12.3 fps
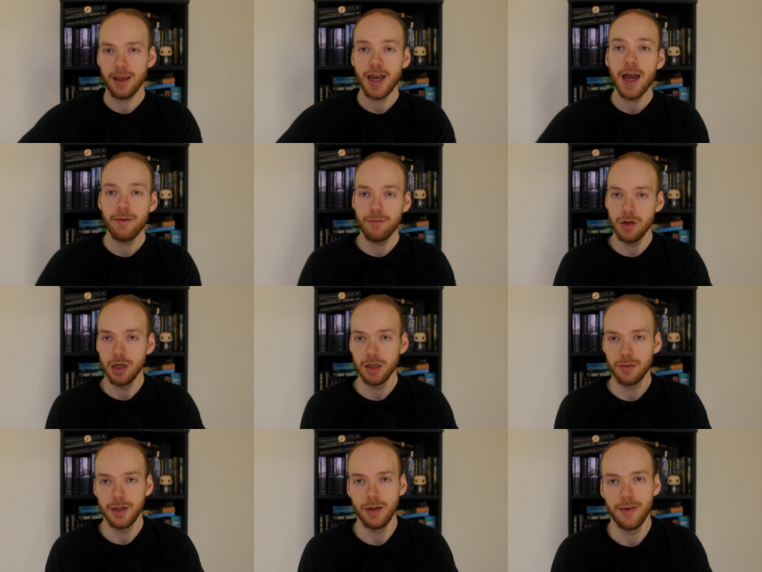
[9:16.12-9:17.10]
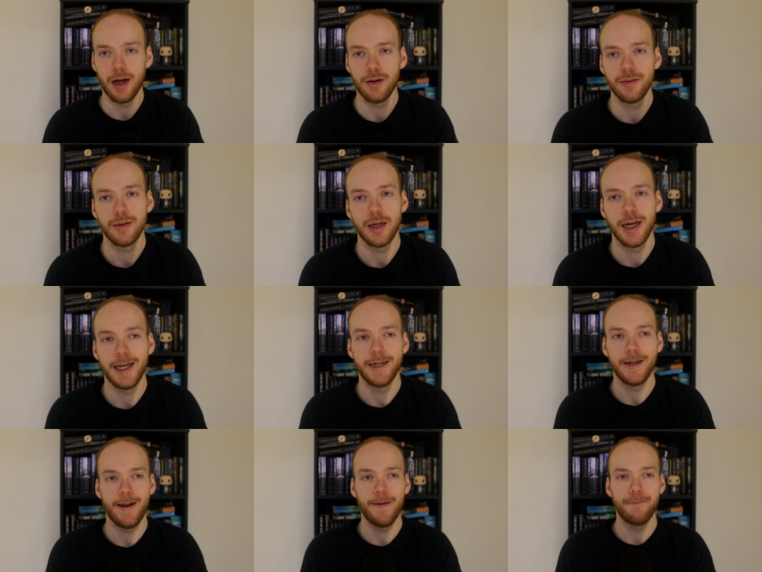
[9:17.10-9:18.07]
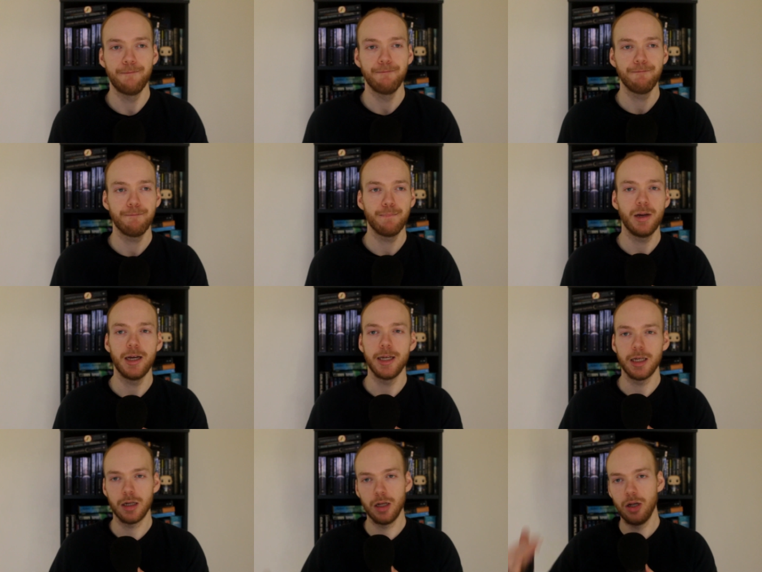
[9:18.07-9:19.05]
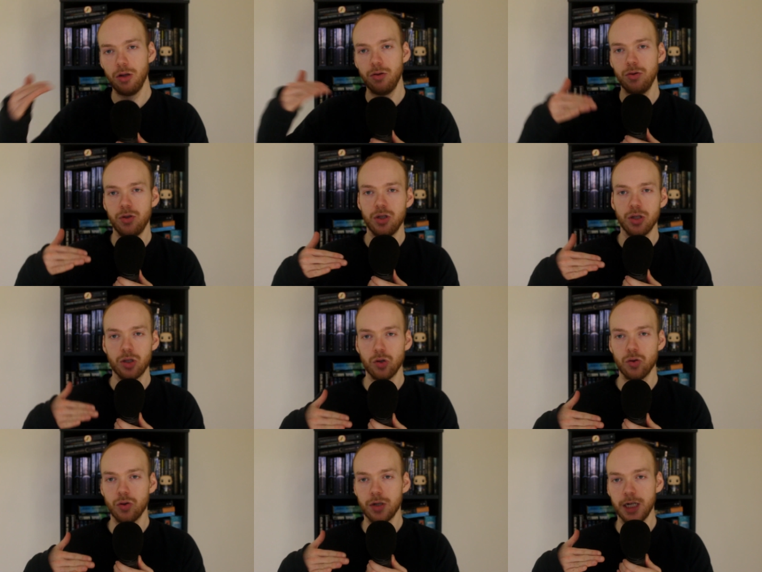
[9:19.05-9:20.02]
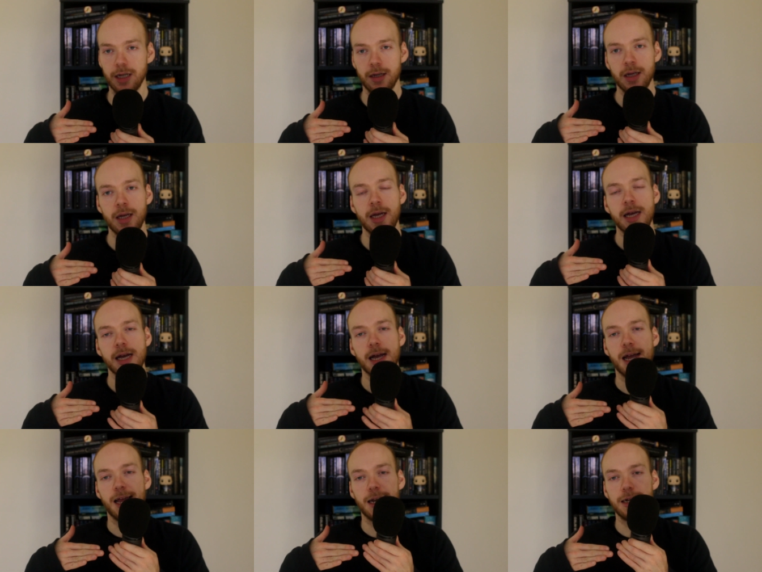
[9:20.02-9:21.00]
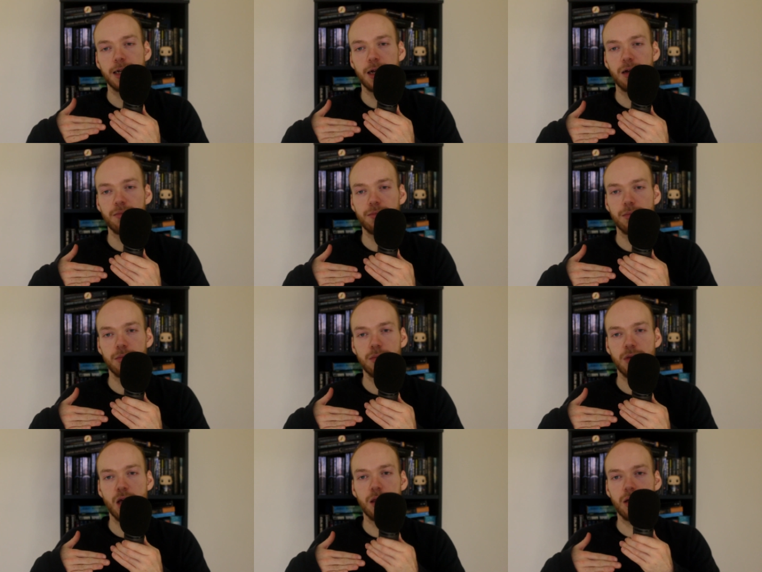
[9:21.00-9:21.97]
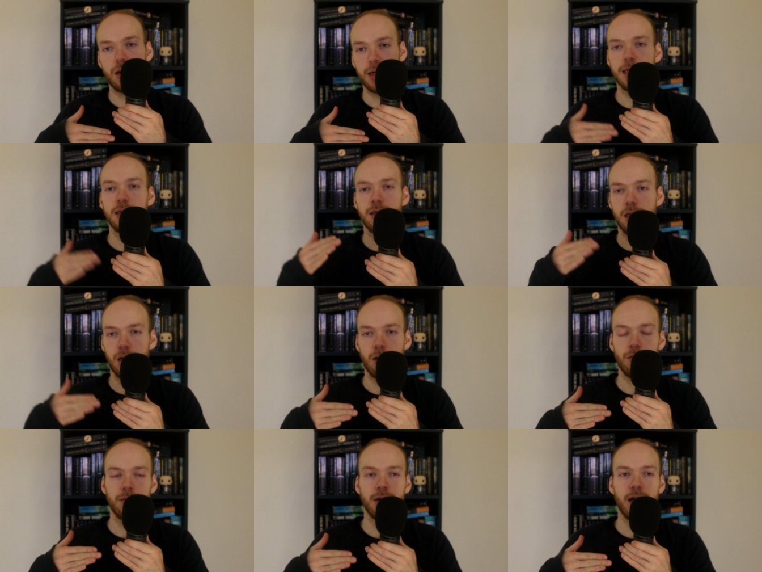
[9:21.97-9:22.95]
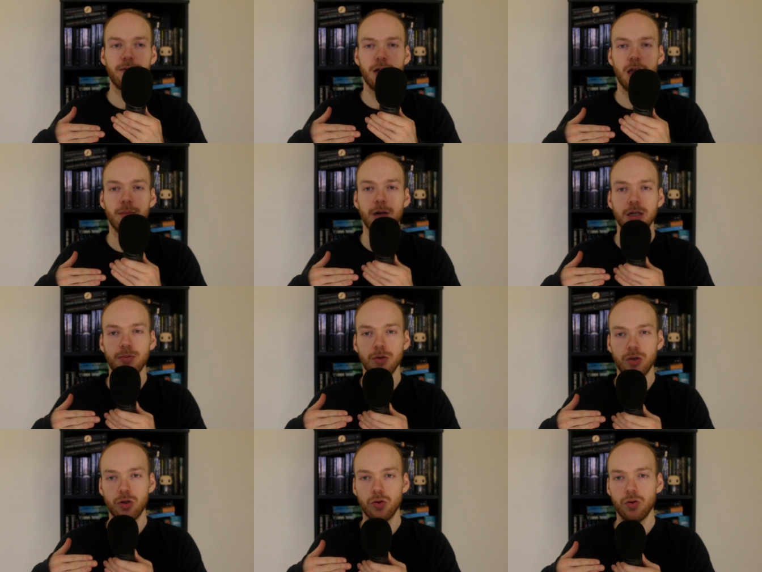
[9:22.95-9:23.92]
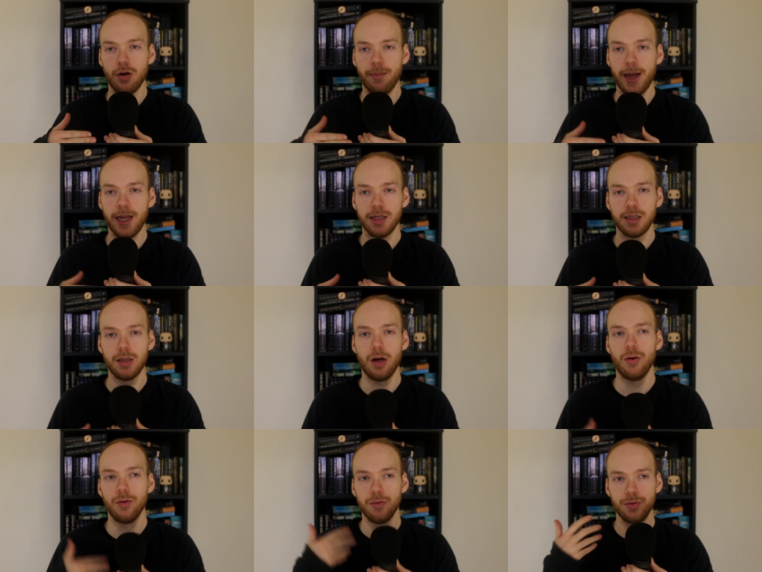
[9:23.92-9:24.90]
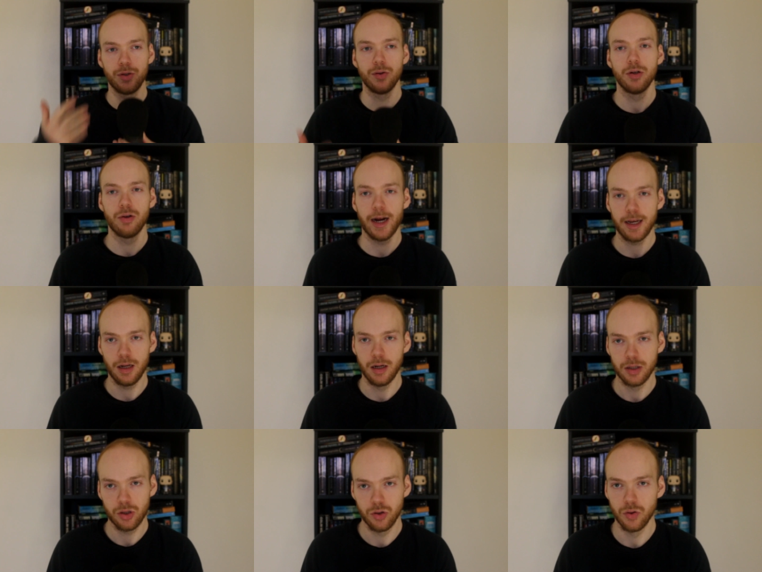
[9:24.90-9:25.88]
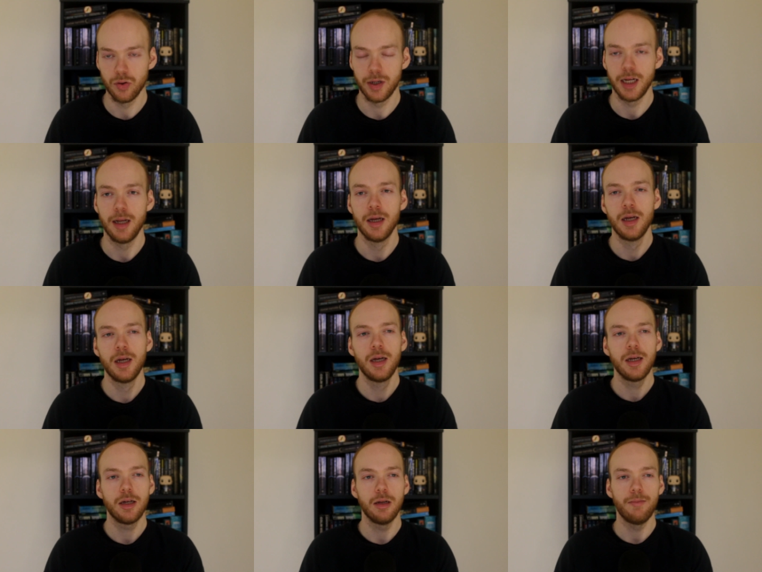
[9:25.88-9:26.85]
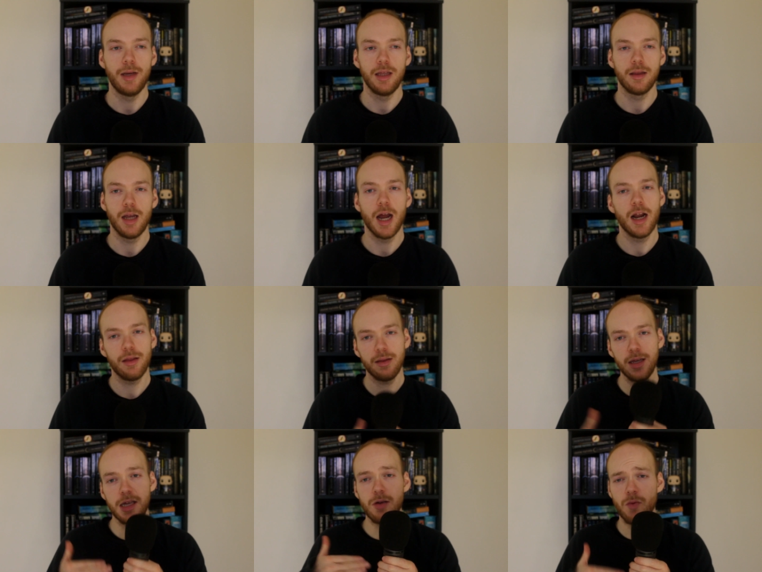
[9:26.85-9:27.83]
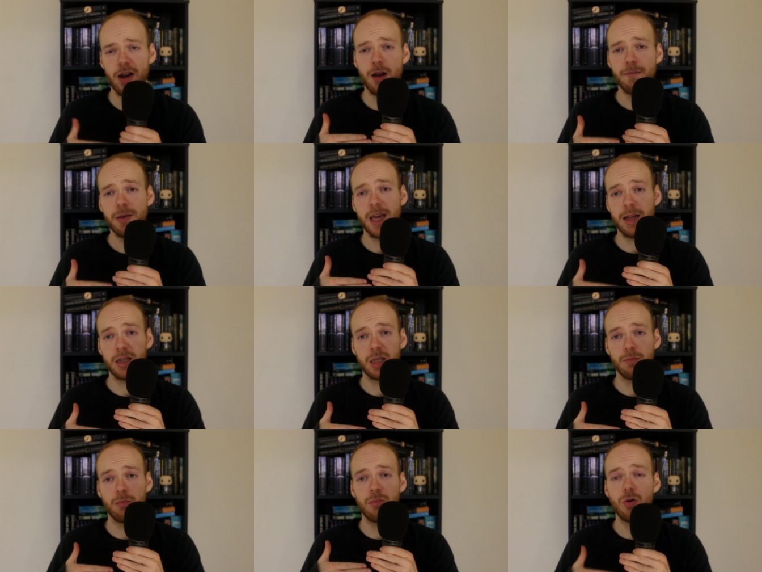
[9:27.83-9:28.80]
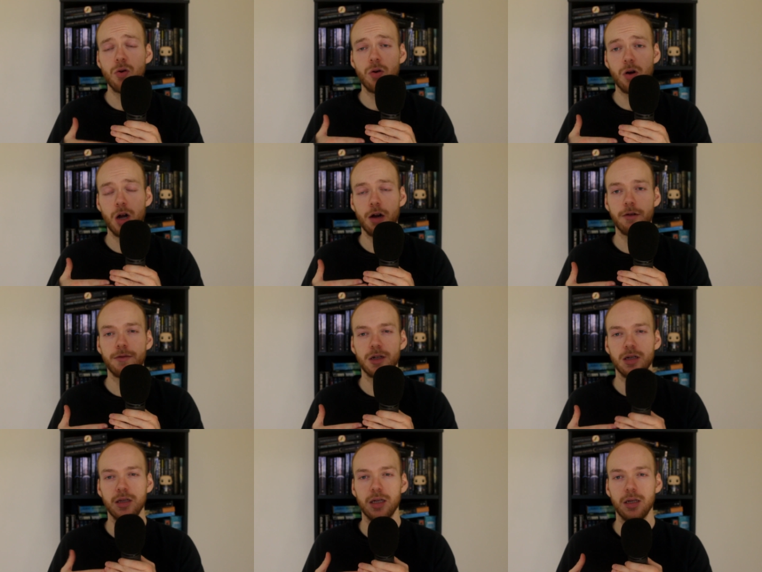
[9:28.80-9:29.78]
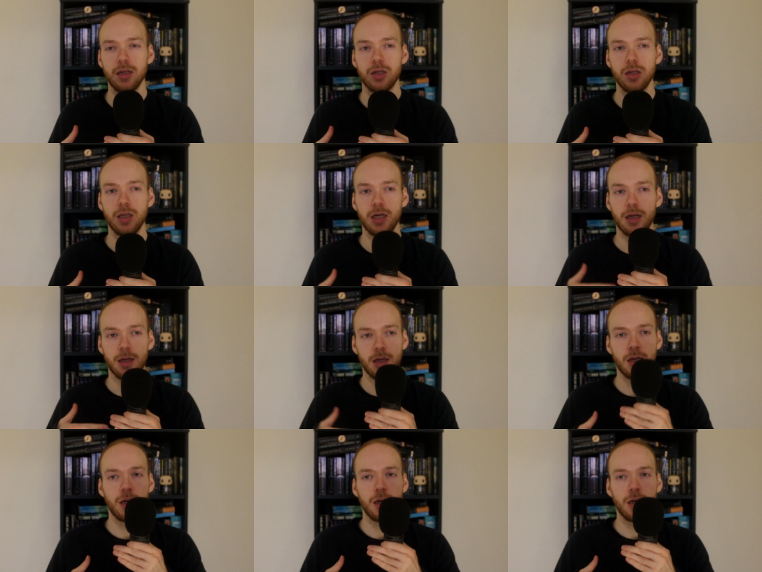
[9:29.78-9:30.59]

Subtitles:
can work really well, and but it can lose the story. And the other is having it much more story based. The whole sort of Dracula story can be thing, and I think he went a bit more over to the